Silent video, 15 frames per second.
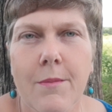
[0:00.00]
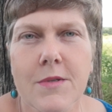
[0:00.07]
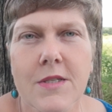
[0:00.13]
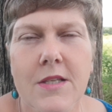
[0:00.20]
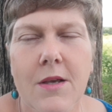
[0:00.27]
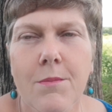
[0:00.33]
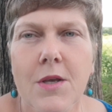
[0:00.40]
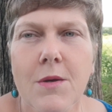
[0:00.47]

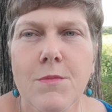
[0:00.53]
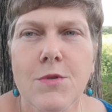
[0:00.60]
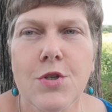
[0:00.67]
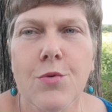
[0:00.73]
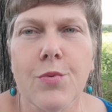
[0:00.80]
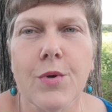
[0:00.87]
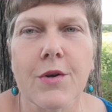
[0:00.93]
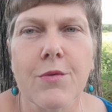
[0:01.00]
sometimes
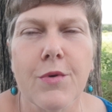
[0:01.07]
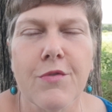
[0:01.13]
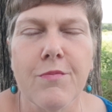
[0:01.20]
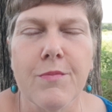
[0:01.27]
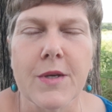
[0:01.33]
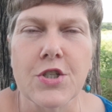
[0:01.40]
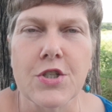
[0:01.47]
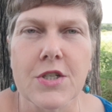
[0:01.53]
you work with
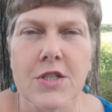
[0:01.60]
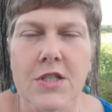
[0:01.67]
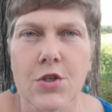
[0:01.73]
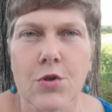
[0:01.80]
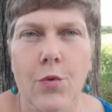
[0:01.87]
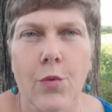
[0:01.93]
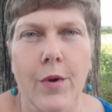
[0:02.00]
mixtures in your